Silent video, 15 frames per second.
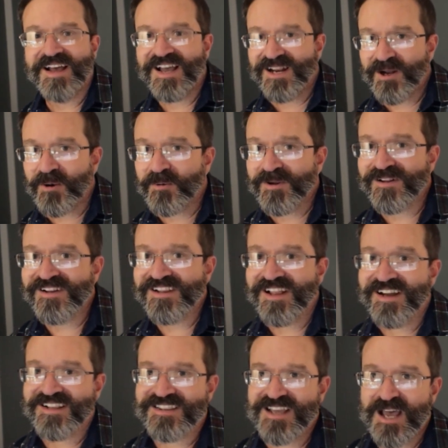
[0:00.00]
I don't really
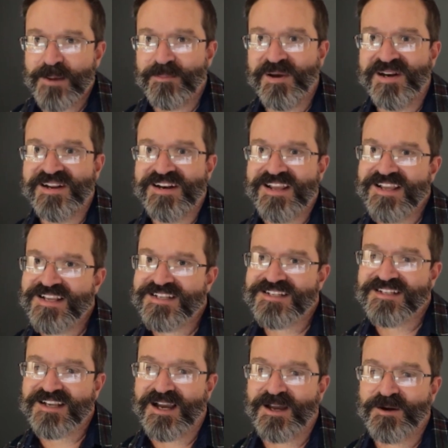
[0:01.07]
like that, but it is
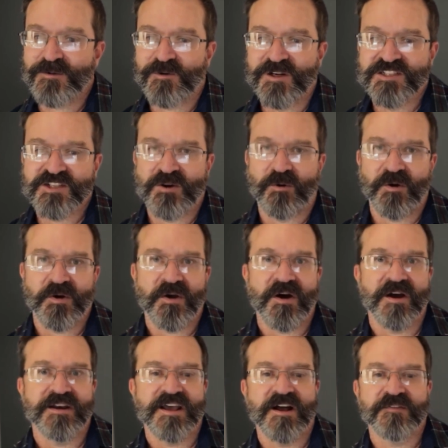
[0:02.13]
kind of what's going
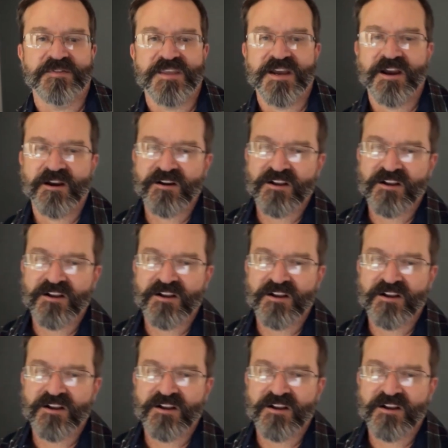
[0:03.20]
on out there.